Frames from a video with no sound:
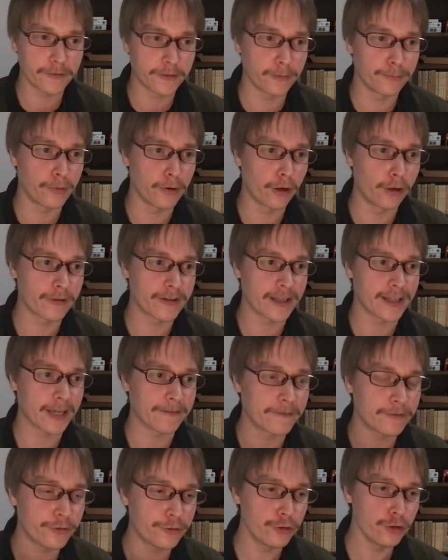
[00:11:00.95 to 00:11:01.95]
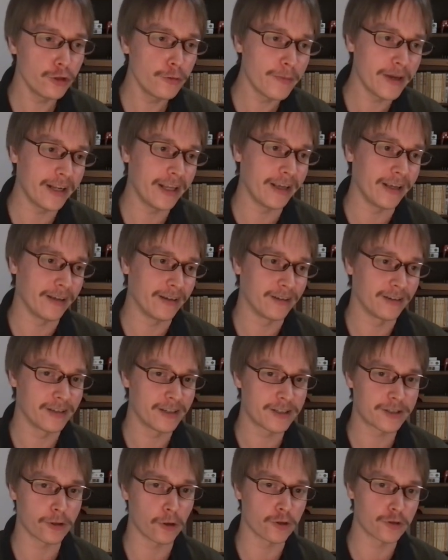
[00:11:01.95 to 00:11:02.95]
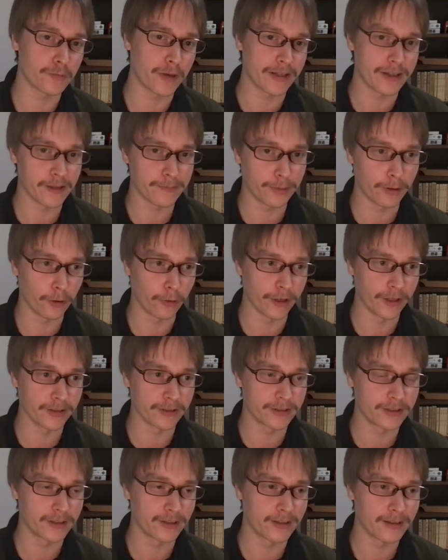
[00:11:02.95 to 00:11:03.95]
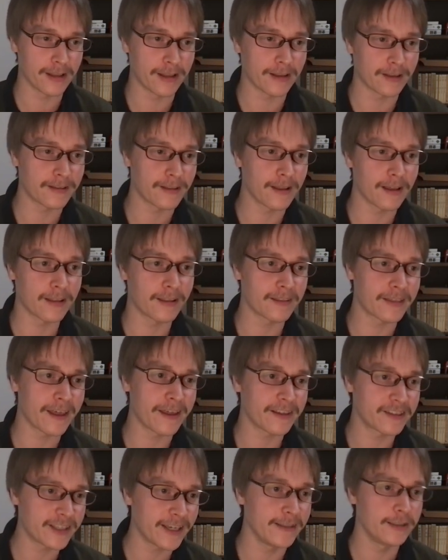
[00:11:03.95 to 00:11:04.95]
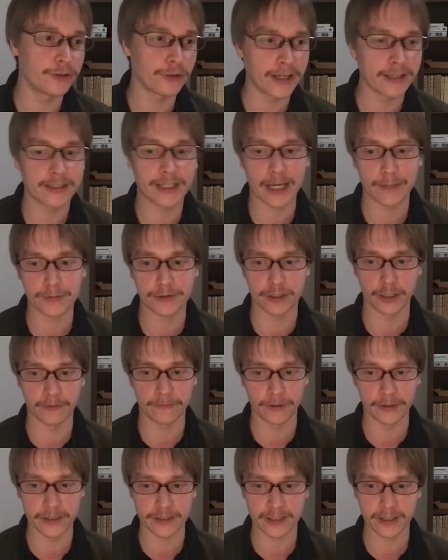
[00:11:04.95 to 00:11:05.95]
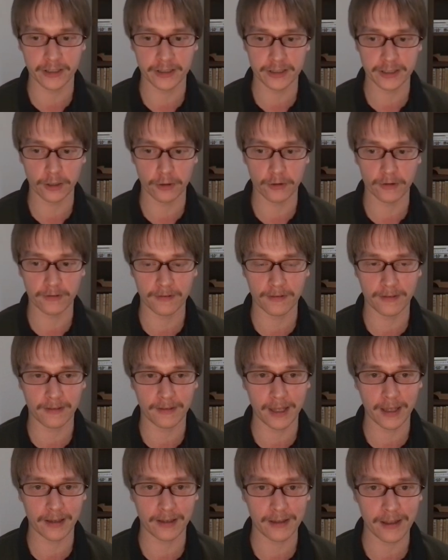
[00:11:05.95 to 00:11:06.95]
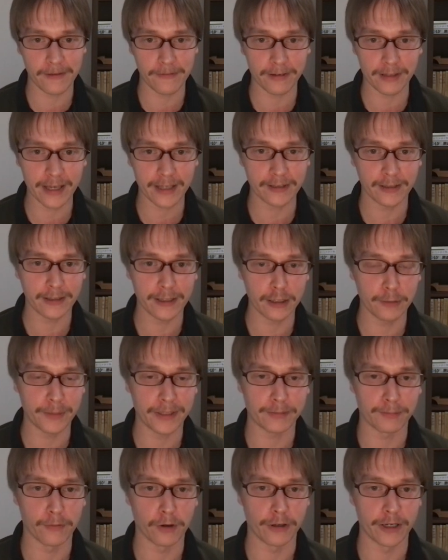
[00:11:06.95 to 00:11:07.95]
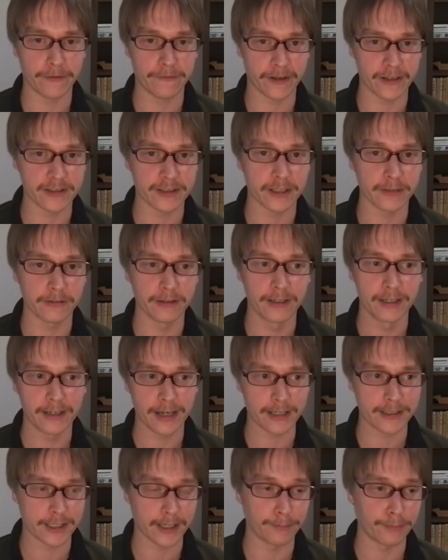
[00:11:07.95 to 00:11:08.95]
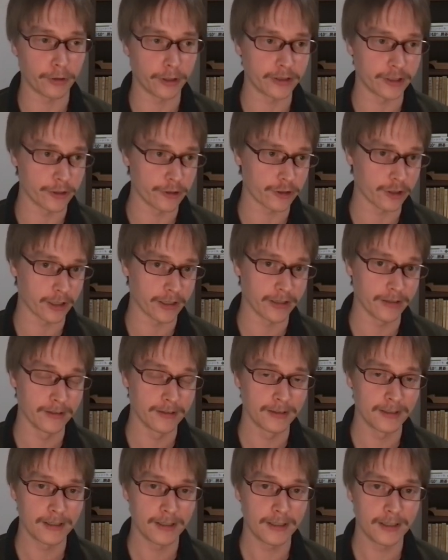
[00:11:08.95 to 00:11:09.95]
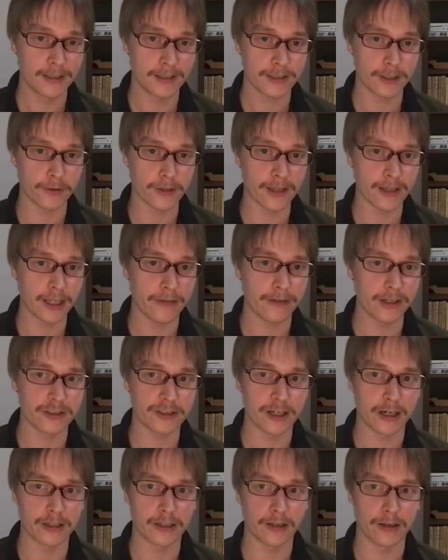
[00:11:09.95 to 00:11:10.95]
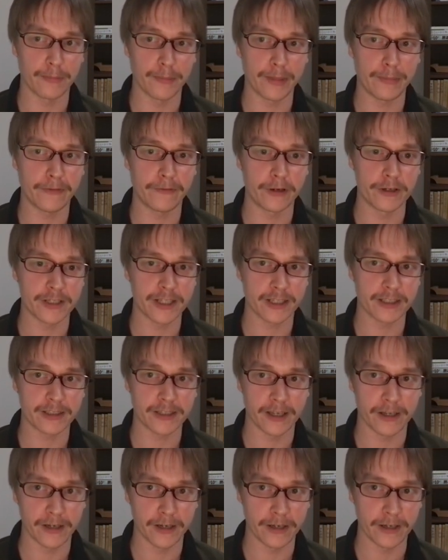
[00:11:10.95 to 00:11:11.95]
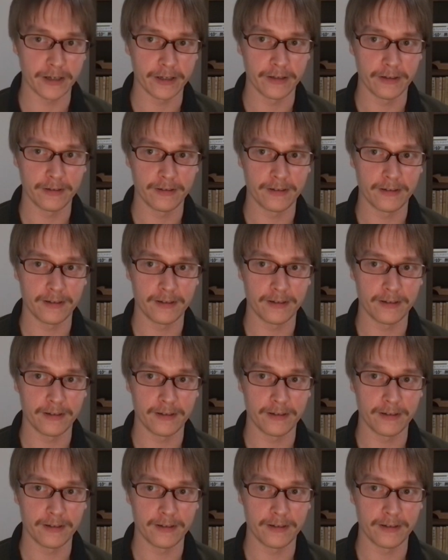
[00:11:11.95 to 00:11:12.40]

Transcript: of the board that had too many stones by the opponent, that they tend to get captured first. So they will get a little bit more defensive at some point usually. So then they will start maybe first extending.